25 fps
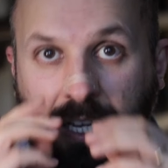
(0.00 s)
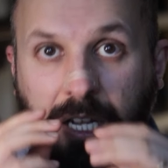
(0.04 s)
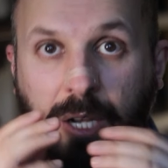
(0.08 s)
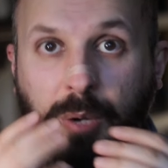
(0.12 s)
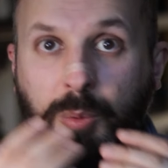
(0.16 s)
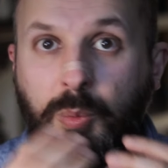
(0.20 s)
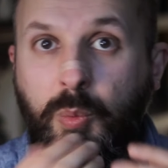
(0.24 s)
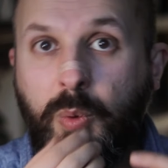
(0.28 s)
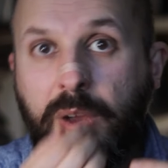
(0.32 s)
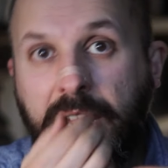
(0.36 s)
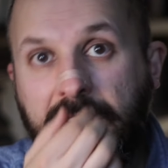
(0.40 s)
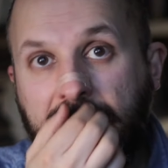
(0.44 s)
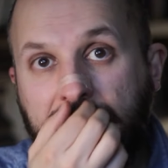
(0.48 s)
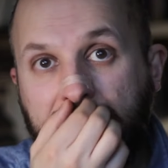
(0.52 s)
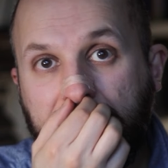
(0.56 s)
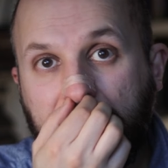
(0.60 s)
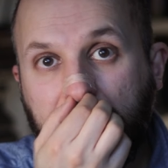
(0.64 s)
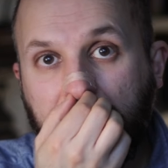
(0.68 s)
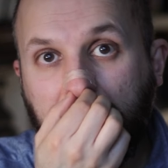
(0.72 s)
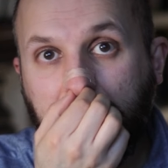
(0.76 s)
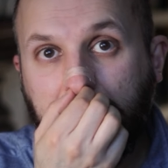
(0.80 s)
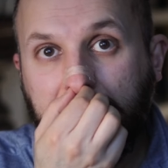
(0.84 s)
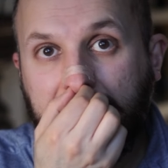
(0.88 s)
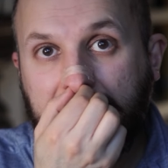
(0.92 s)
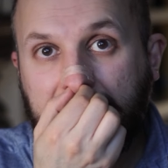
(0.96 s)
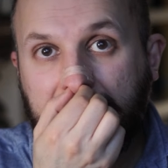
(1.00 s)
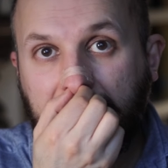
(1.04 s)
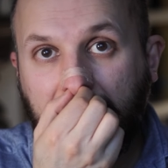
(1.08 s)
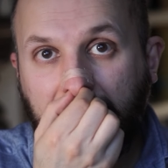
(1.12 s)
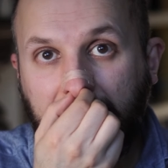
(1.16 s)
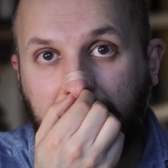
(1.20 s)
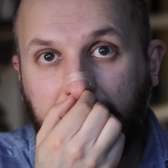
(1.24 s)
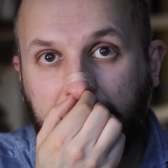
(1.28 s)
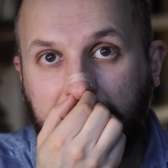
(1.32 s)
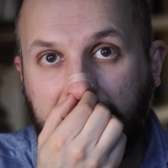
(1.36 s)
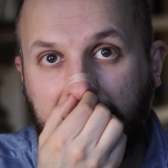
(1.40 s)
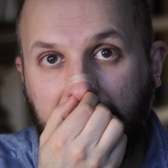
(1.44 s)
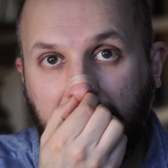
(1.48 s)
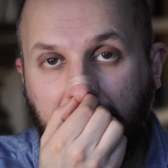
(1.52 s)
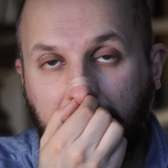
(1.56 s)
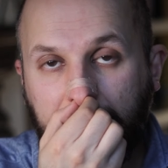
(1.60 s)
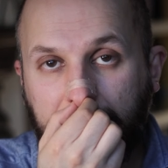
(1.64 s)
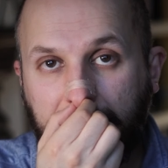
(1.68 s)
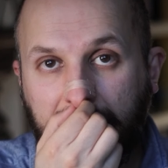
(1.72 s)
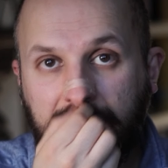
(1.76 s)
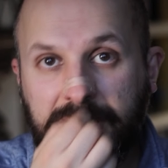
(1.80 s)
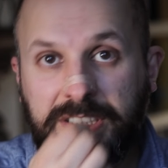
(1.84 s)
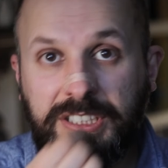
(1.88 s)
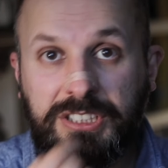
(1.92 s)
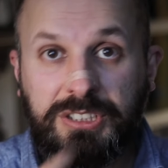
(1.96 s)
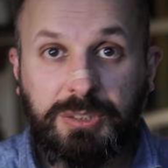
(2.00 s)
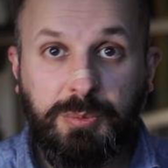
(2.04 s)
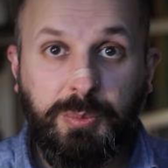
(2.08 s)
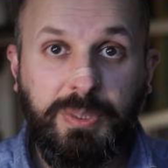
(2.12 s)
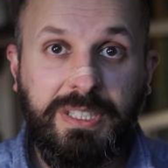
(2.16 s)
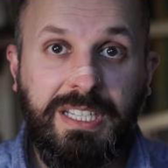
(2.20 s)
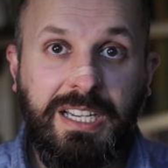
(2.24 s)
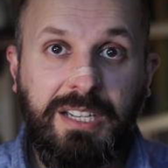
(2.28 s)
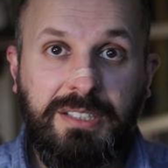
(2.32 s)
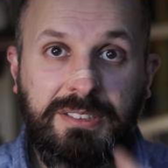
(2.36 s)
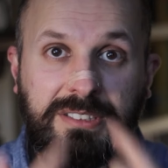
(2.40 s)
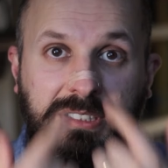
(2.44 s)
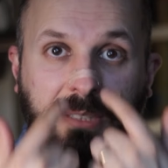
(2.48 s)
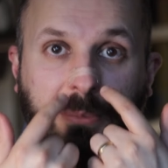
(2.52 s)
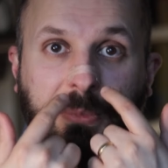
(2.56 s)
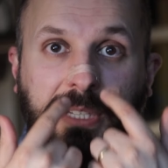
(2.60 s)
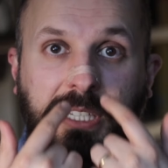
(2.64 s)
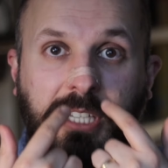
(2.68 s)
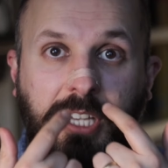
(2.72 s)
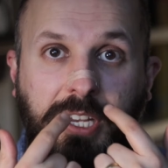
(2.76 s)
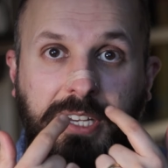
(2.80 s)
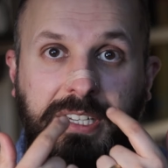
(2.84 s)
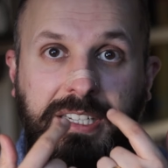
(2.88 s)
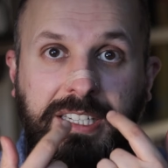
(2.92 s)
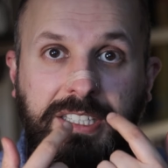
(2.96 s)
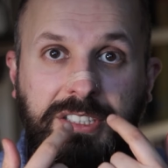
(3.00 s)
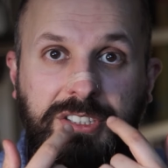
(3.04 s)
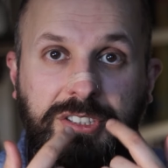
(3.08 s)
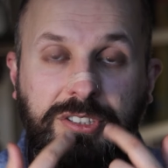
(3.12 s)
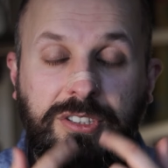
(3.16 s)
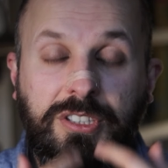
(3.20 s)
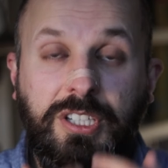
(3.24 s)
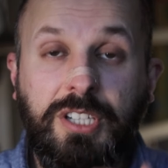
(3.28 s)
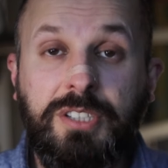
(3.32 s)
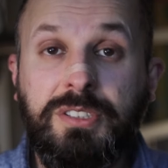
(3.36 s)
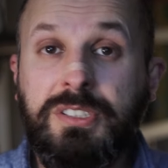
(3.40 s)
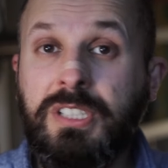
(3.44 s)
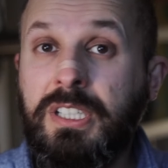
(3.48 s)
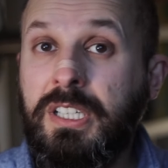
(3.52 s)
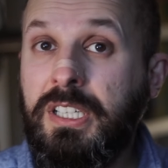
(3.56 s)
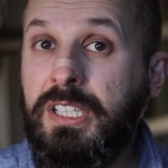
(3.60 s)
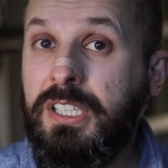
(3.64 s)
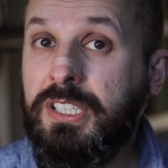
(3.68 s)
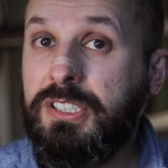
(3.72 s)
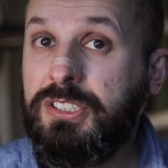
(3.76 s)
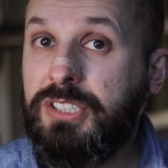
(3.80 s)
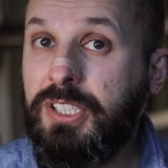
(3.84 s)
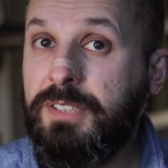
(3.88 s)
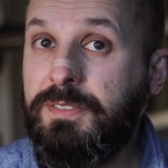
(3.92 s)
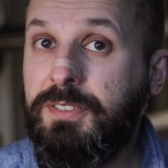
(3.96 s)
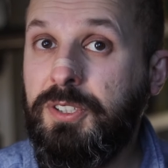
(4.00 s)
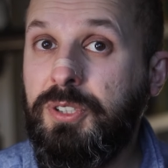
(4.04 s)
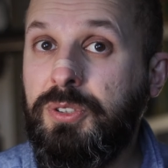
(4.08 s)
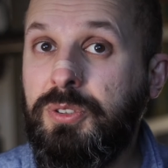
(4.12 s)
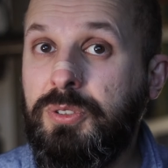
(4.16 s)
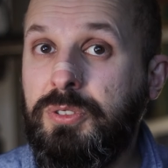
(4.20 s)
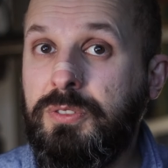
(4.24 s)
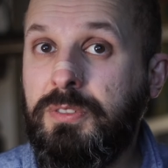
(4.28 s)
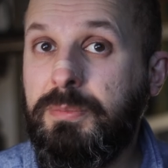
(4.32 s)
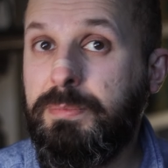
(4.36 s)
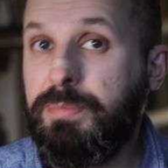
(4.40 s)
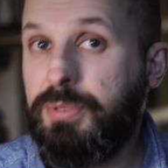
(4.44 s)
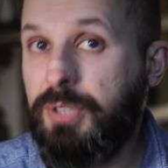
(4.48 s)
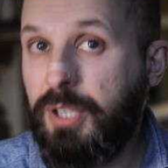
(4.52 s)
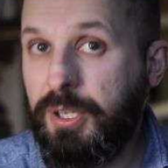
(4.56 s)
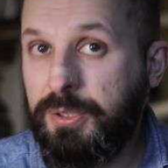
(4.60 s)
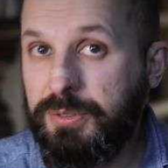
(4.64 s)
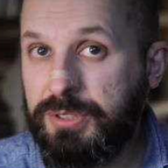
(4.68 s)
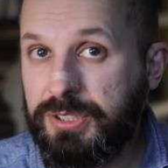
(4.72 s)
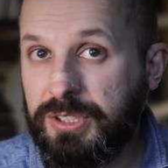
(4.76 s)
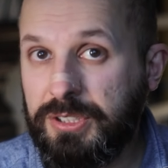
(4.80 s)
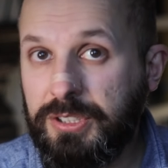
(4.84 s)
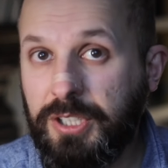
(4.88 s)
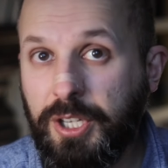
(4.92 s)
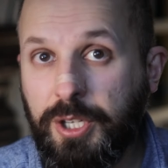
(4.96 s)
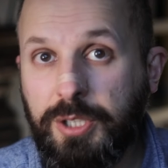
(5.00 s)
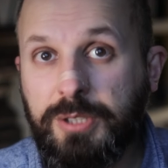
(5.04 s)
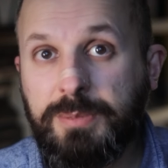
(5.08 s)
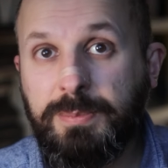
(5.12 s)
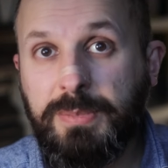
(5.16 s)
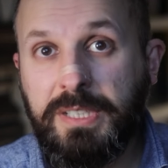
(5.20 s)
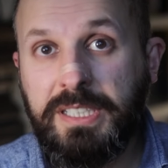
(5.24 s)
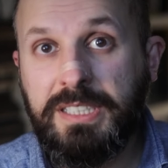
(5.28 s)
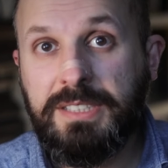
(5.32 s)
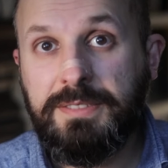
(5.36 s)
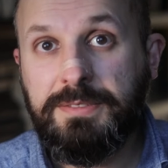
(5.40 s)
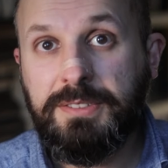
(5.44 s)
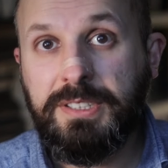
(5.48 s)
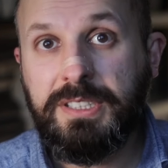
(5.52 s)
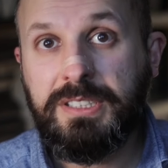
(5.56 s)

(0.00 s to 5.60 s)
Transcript: away from the midline partition without something going into your nose. So if you're prone to nosebleeds, for